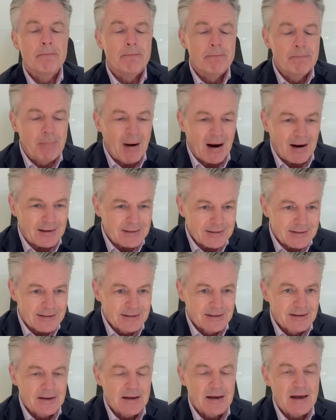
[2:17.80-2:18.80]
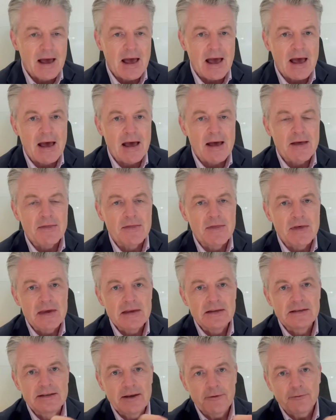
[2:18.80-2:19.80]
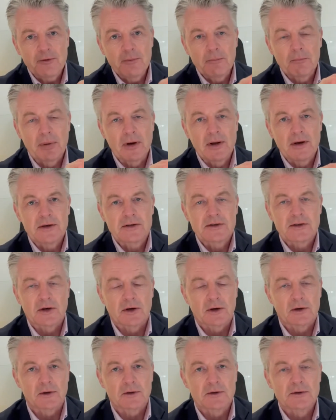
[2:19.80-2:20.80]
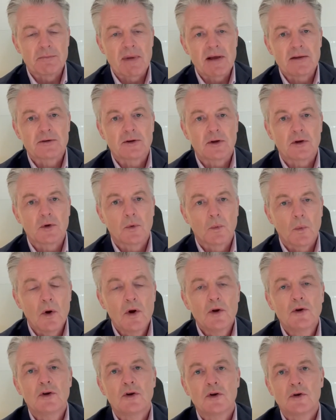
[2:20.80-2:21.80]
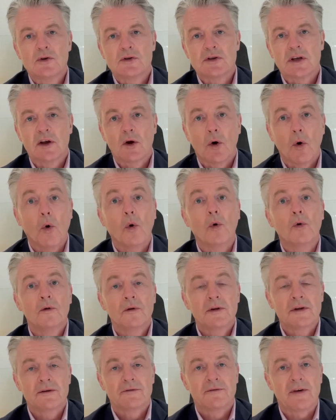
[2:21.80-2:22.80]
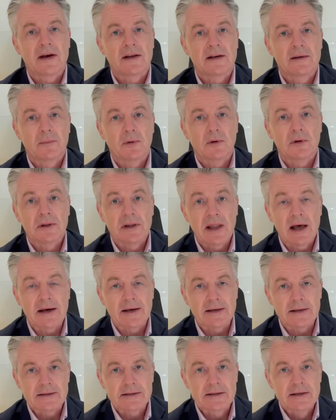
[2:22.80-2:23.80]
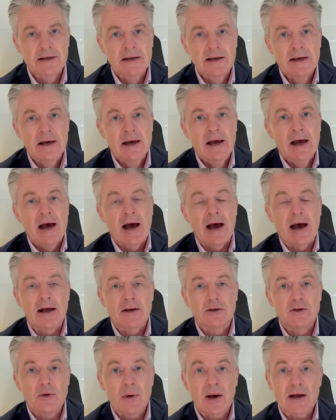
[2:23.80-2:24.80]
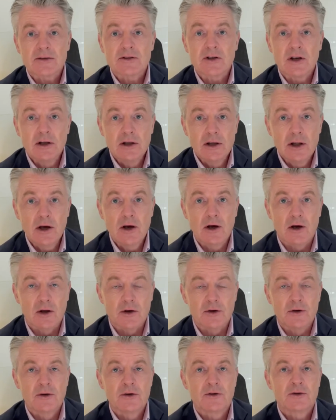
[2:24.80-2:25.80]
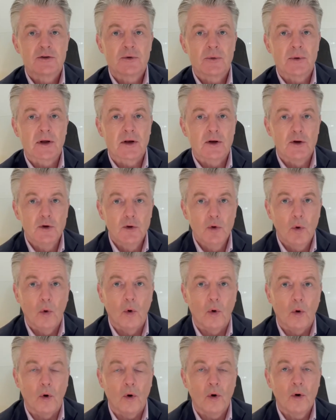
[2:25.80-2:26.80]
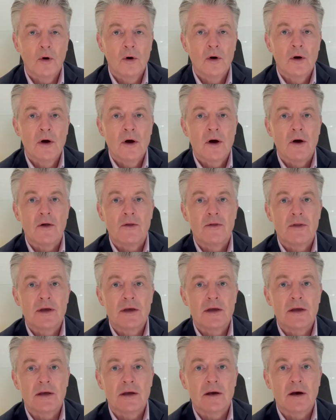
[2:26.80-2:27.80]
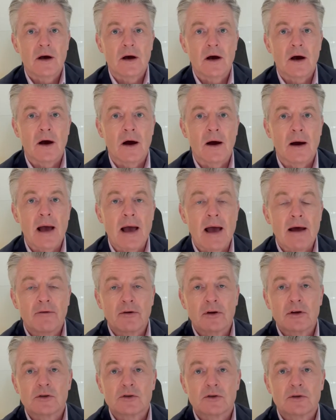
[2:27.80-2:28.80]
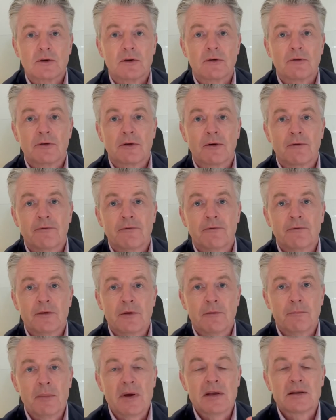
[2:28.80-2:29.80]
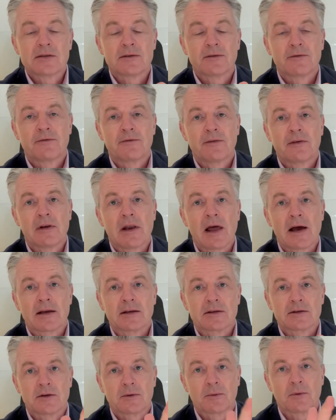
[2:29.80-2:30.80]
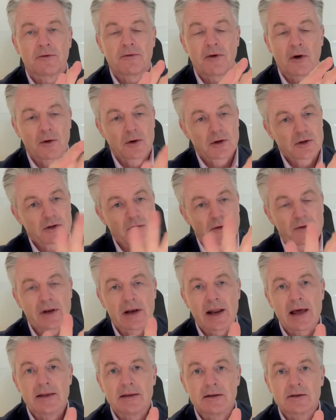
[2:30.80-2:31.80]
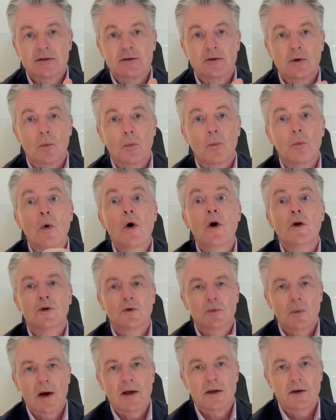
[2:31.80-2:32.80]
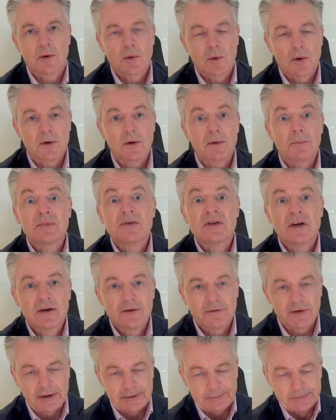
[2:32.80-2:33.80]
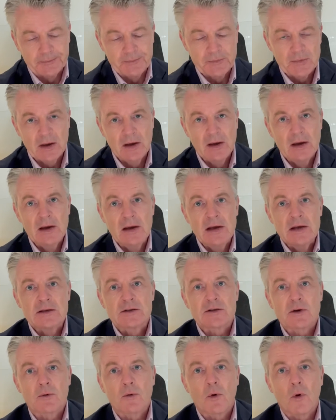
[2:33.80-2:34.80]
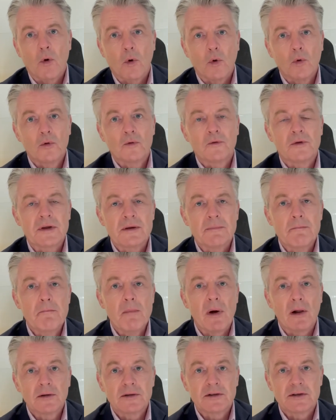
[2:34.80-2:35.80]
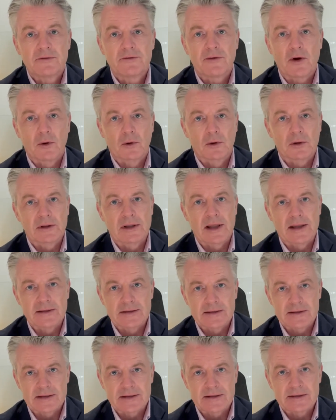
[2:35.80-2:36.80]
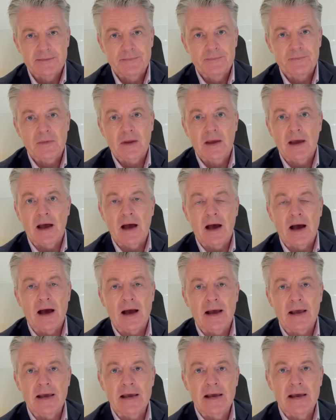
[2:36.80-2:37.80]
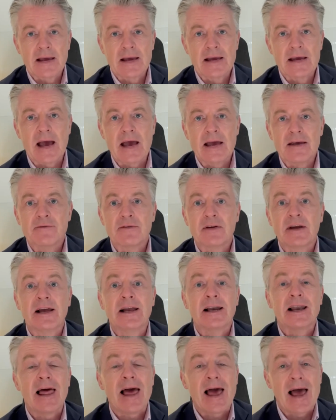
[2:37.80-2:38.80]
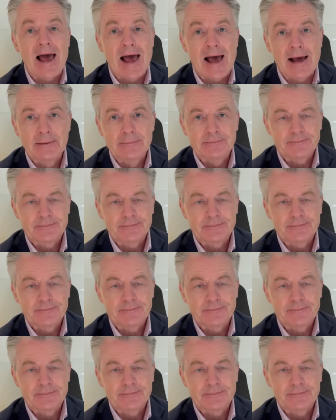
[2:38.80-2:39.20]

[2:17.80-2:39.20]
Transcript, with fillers: but these different blur circles meant that you weren't using all the available light and you had to learn to ignore the uh, areas, the, the, the, bits of light that were focused on the lens that weren't where you were observing. So all the multifocal lenses uh, gave glare.